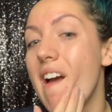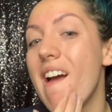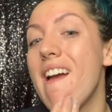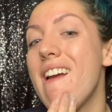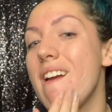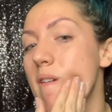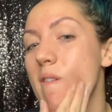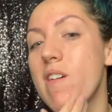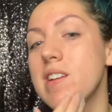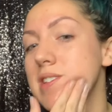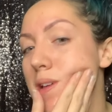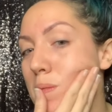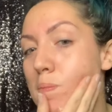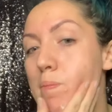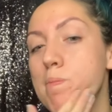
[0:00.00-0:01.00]
It was
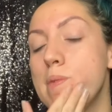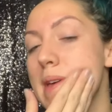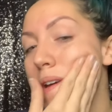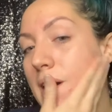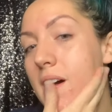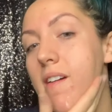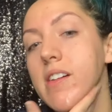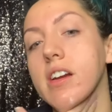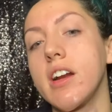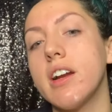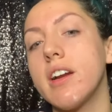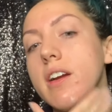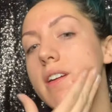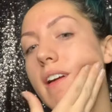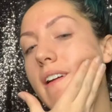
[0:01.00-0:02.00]
a bit
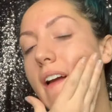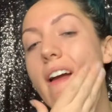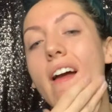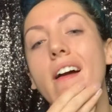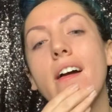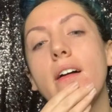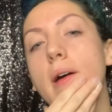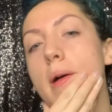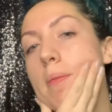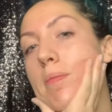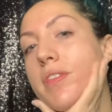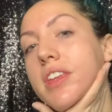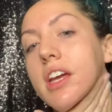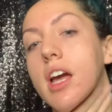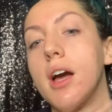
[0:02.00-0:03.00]
harder
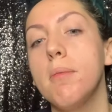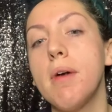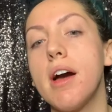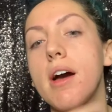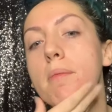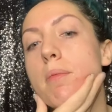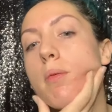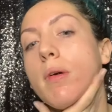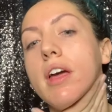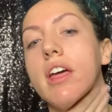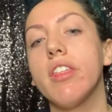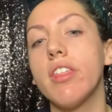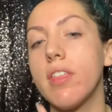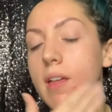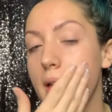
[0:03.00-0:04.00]
to come up with
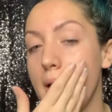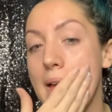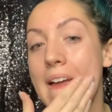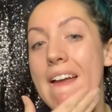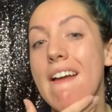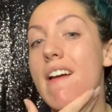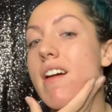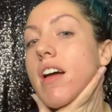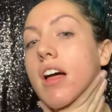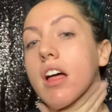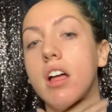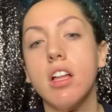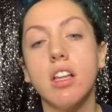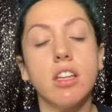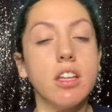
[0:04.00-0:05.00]

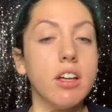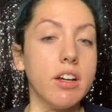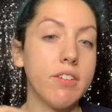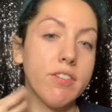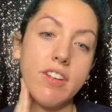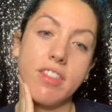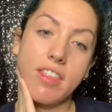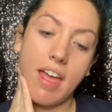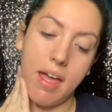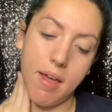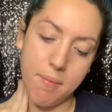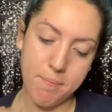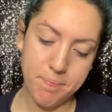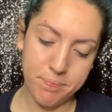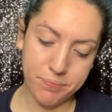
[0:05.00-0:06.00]
a look for
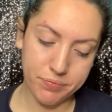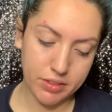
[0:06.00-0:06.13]
them